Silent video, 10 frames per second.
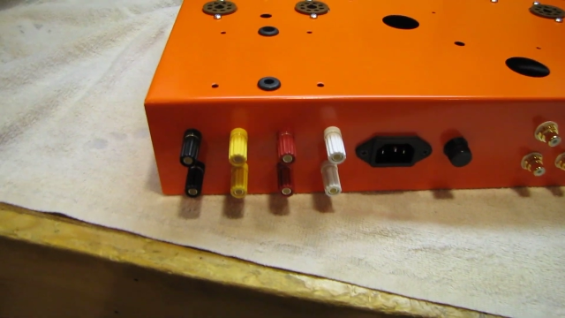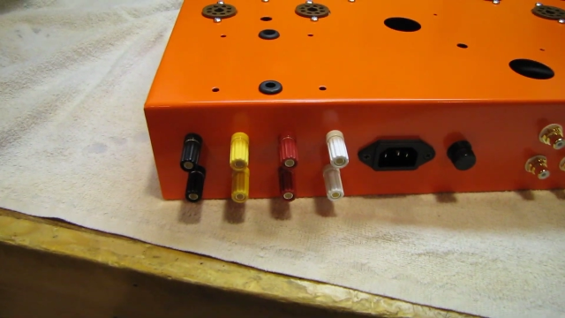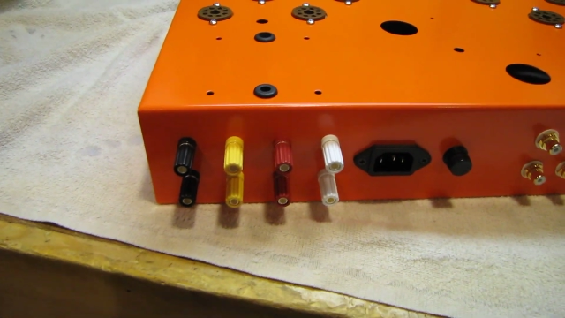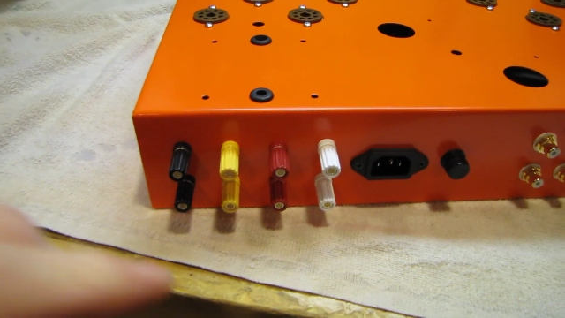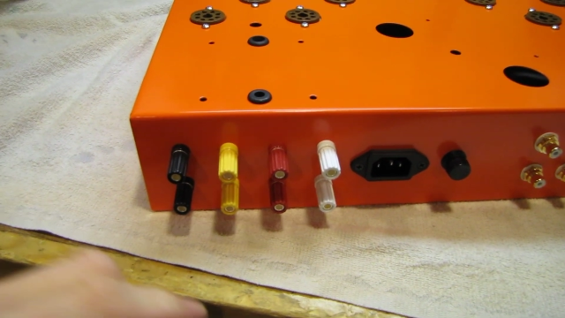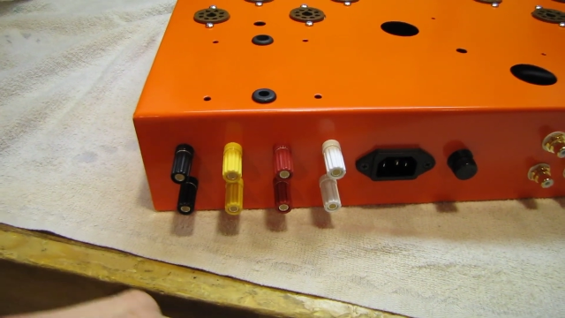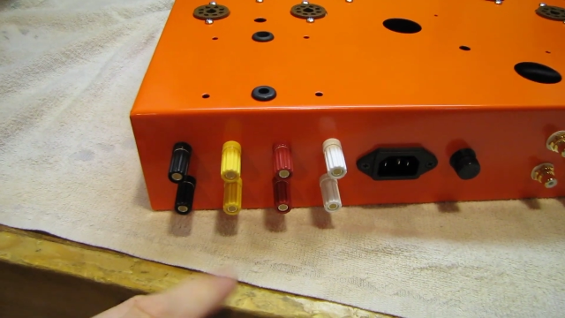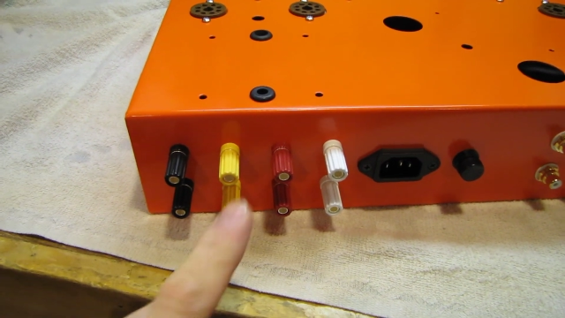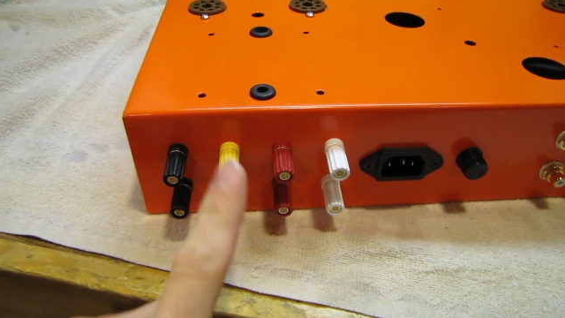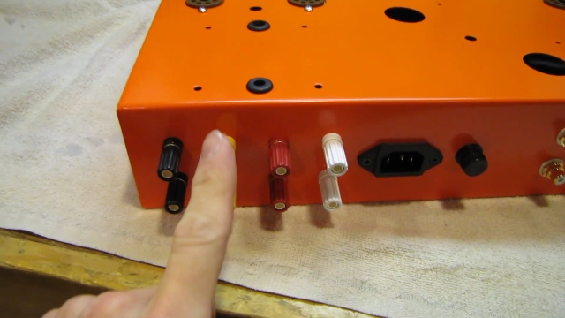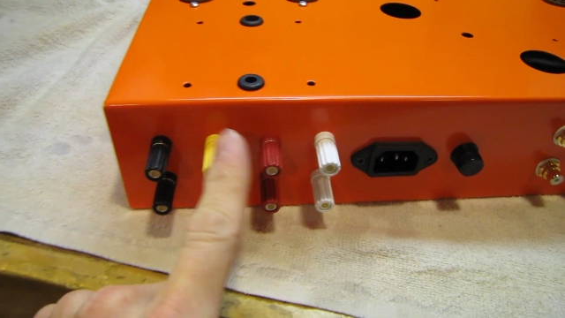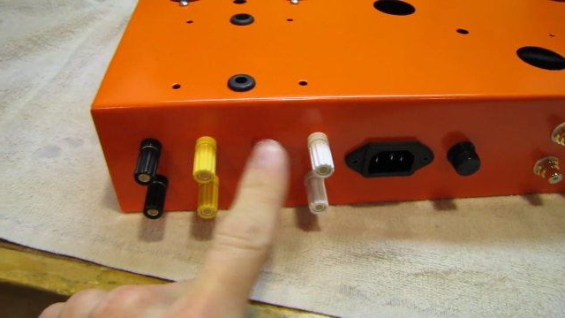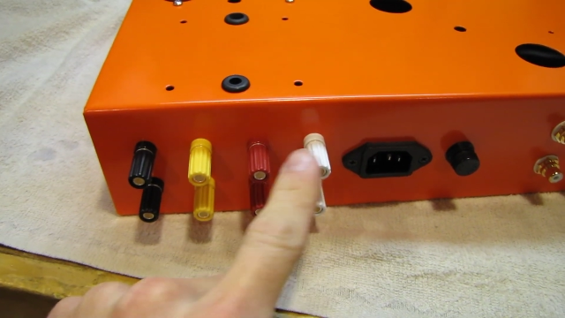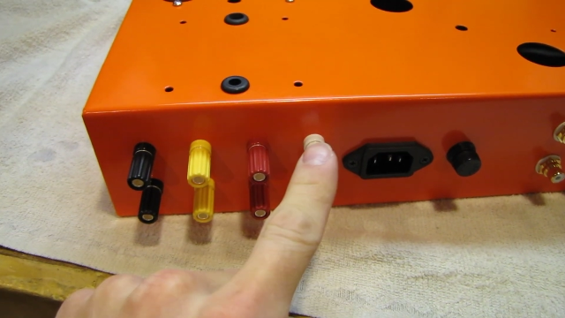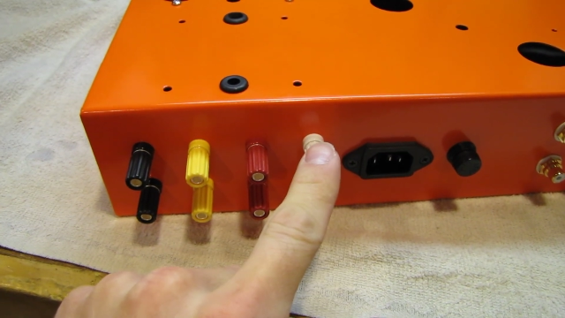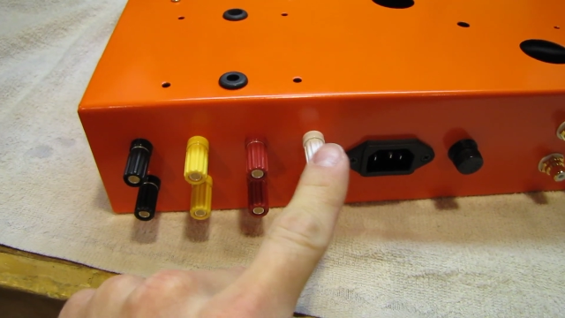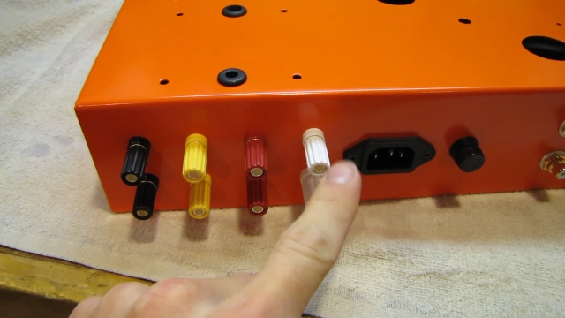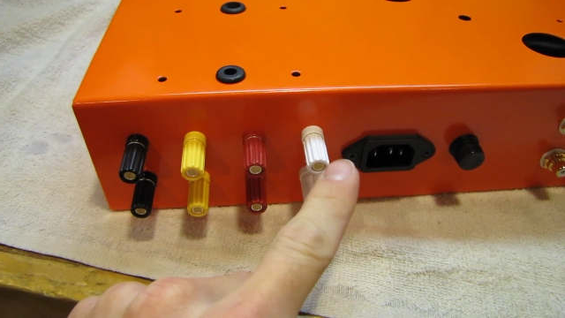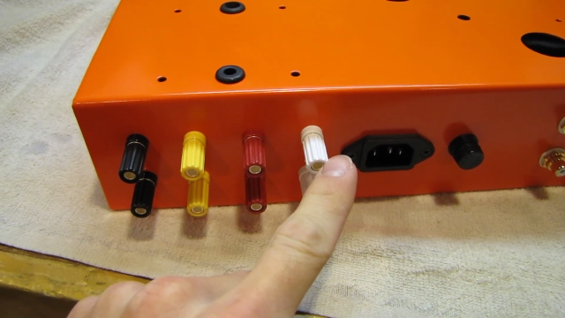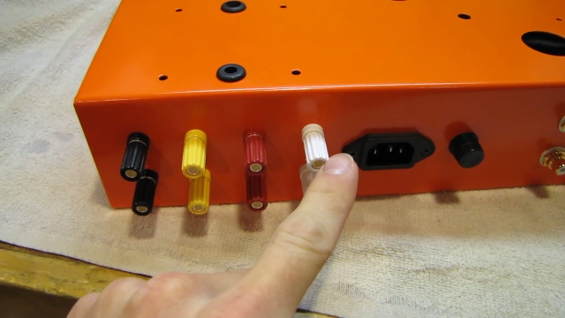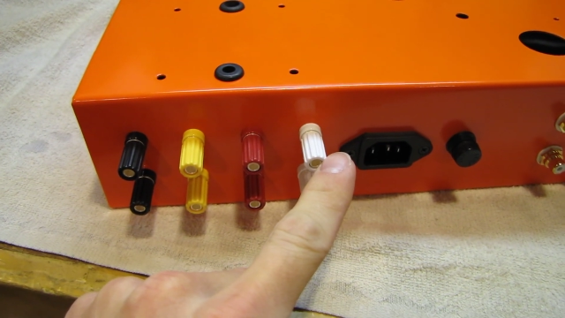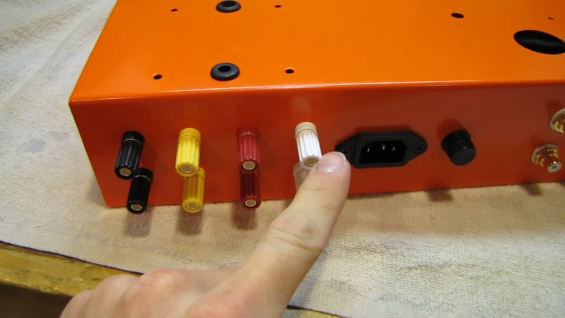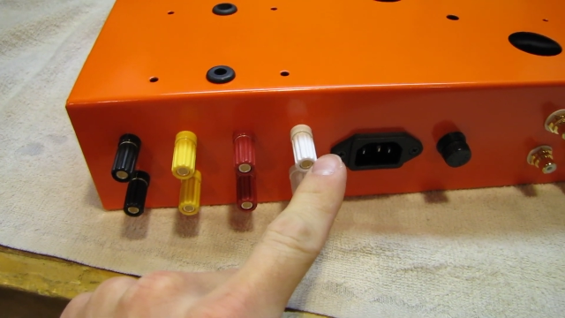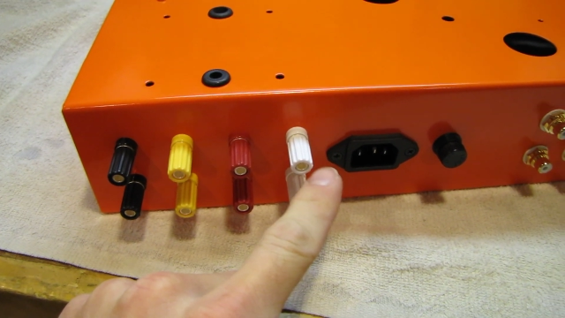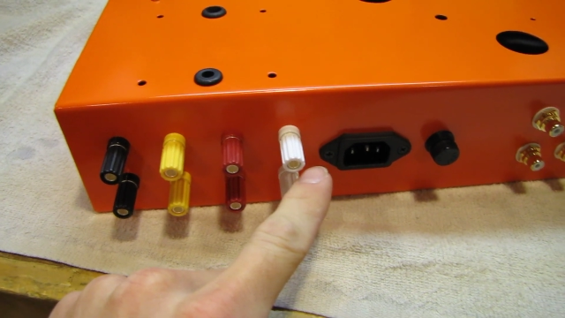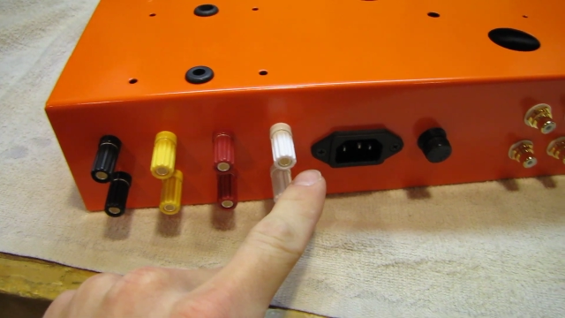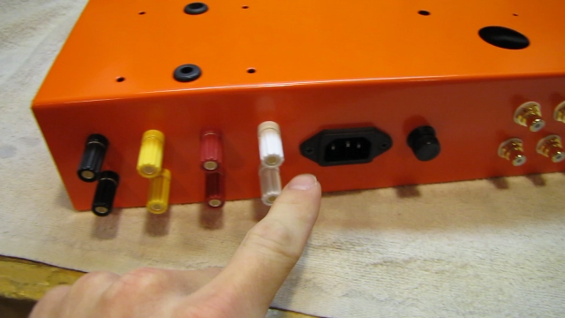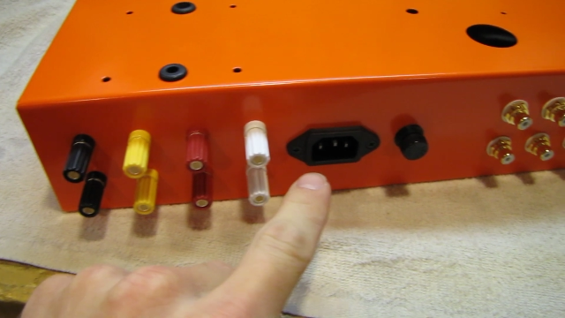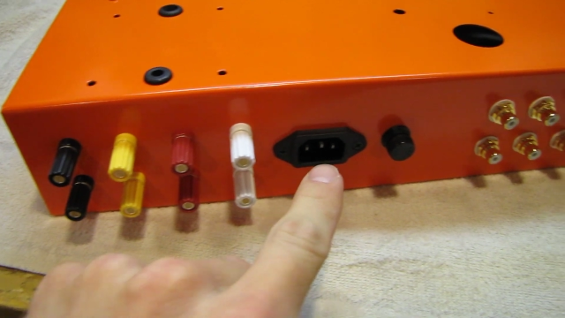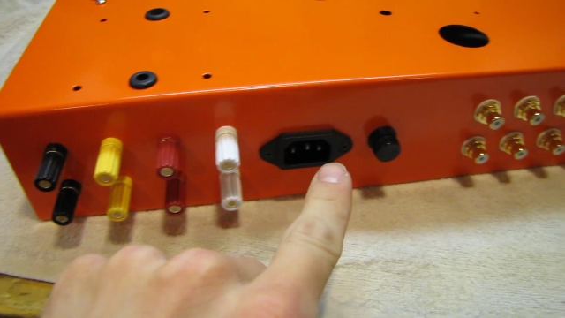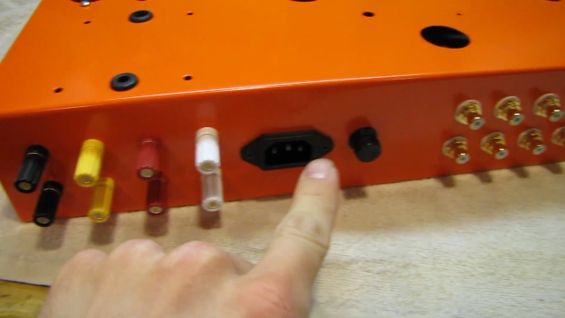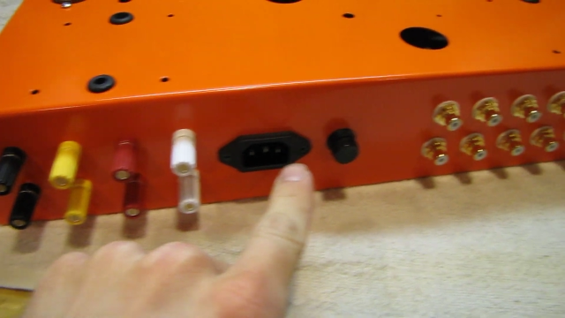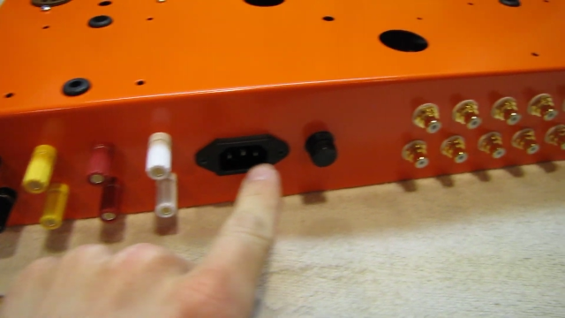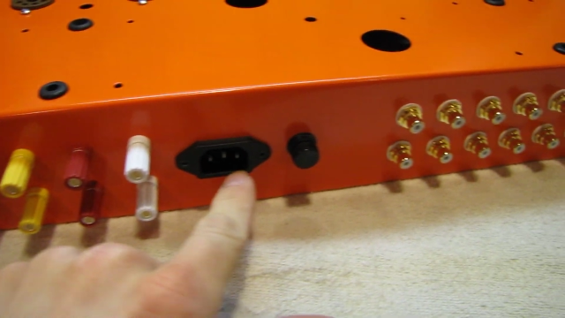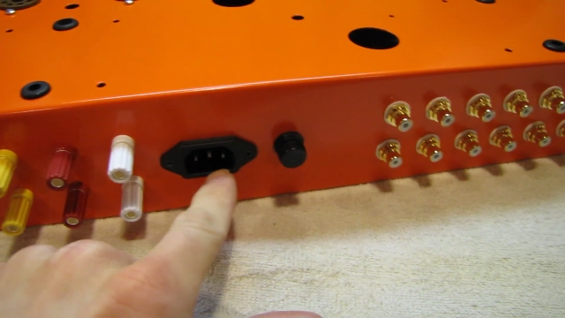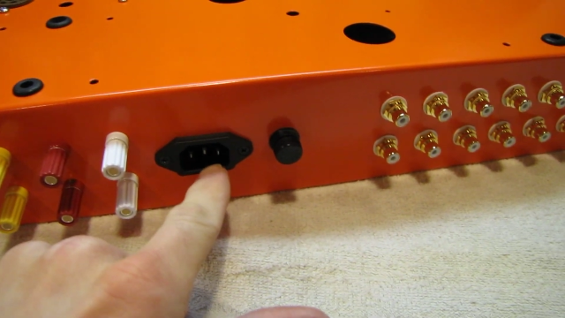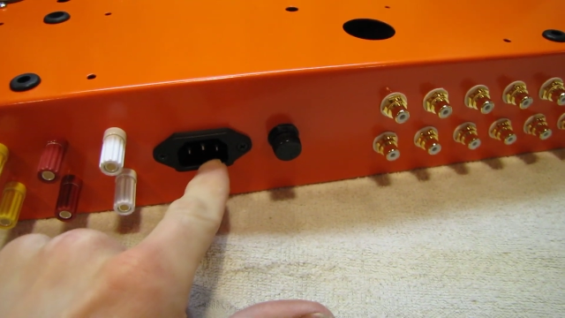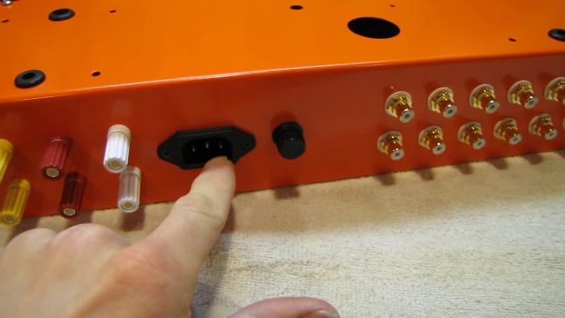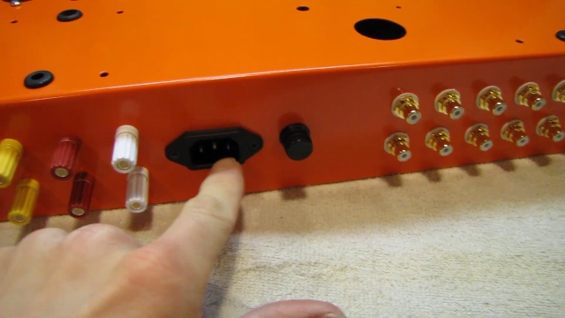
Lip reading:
No face is visible, so there are no lips to read.